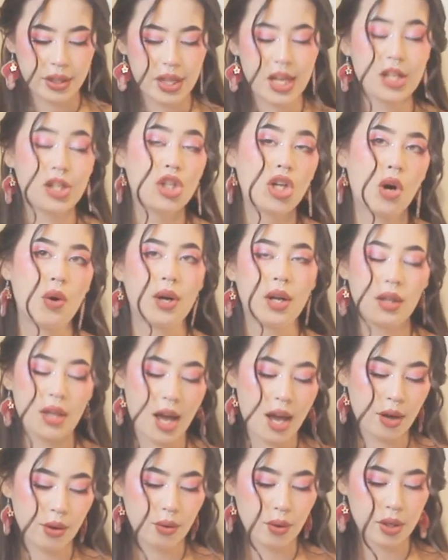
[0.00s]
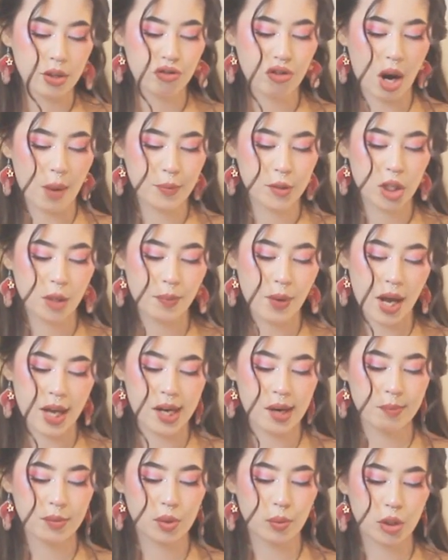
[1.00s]
They don't allow drop ship
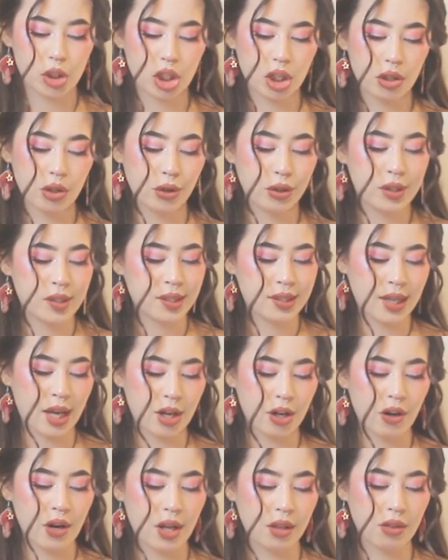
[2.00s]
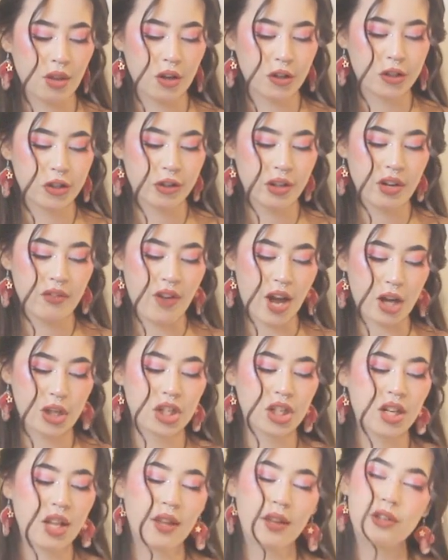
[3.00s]
items which include designer and luxury
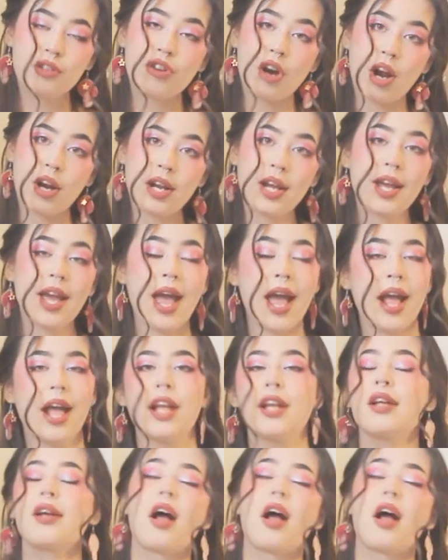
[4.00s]
fashion, electronic, and